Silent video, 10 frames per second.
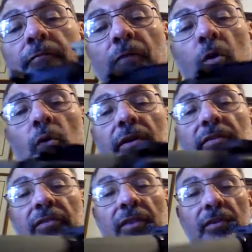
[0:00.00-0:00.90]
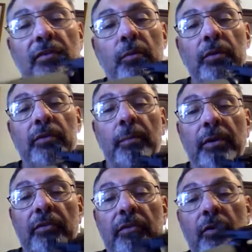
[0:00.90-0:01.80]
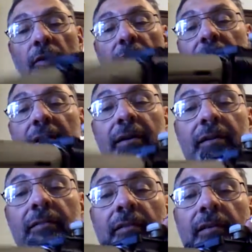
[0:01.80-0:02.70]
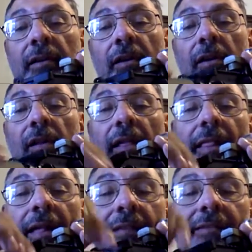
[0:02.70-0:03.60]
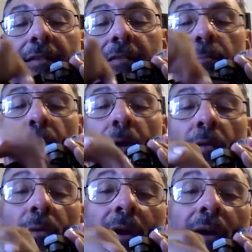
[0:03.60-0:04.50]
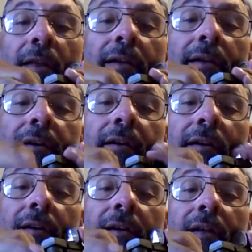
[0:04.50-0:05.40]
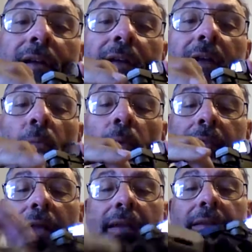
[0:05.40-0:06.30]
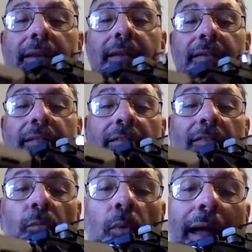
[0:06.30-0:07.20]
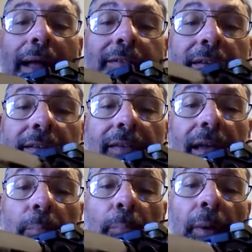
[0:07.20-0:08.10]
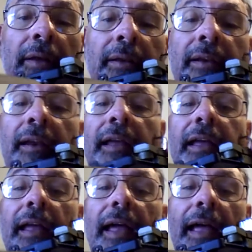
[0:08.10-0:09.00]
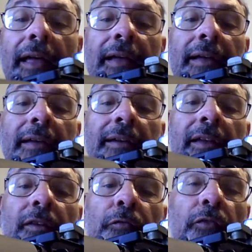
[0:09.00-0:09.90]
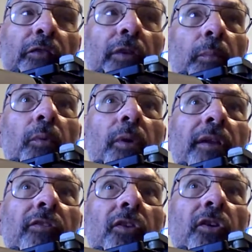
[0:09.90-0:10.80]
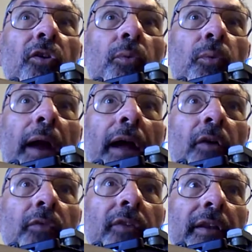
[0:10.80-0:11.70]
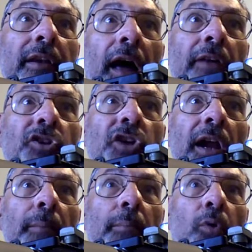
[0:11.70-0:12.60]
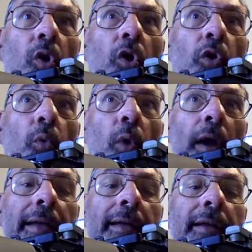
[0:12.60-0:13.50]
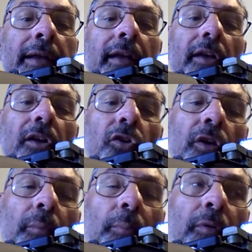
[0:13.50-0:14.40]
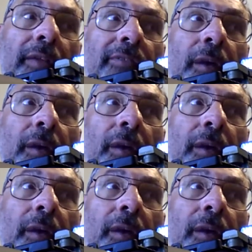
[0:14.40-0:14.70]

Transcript: forward assist, which I'm going to show you now. That's this button right here. And what that does, it's a ratchet type button. And if for some reason your round did not chamber all the way, you can press